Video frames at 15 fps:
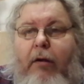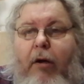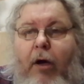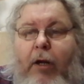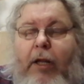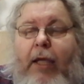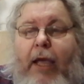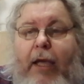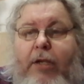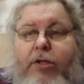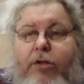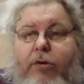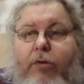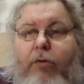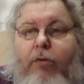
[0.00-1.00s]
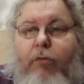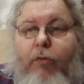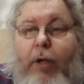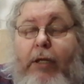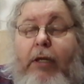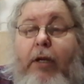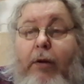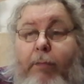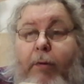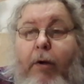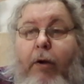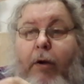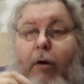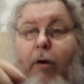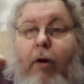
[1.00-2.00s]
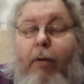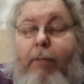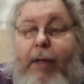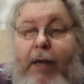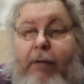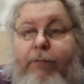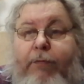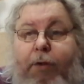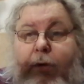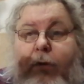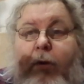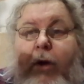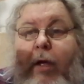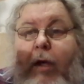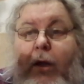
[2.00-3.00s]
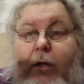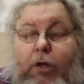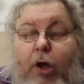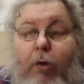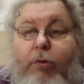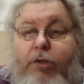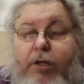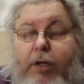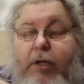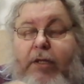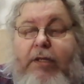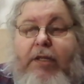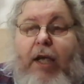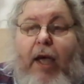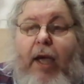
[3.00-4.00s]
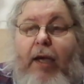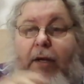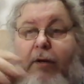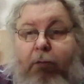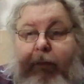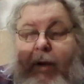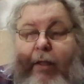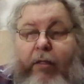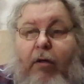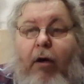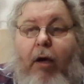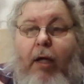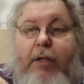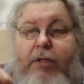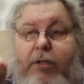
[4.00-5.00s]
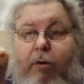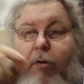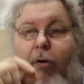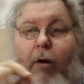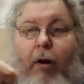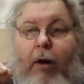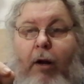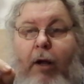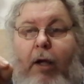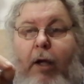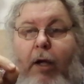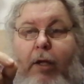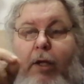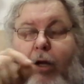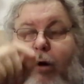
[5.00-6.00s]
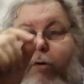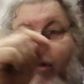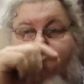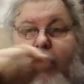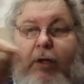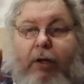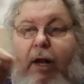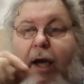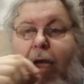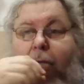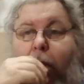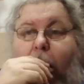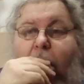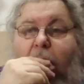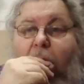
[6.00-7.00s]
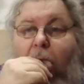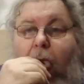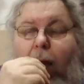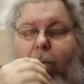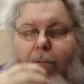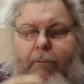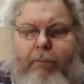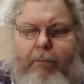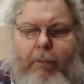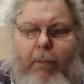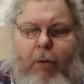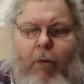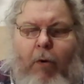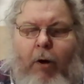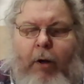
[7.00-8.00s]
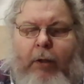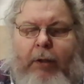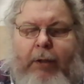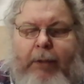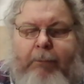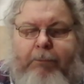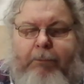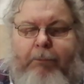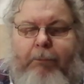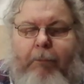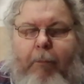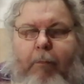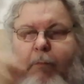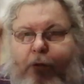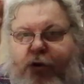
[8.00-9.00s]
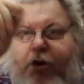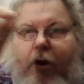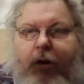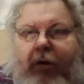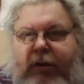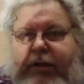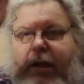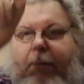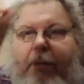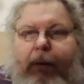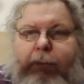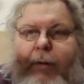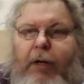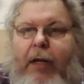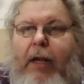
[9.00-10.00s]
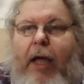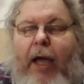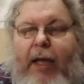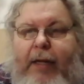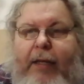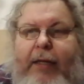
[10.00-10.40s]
on occasion, written in a book or made a few notes on the side or my thoughts or, you know, underline or um, circled something and put a line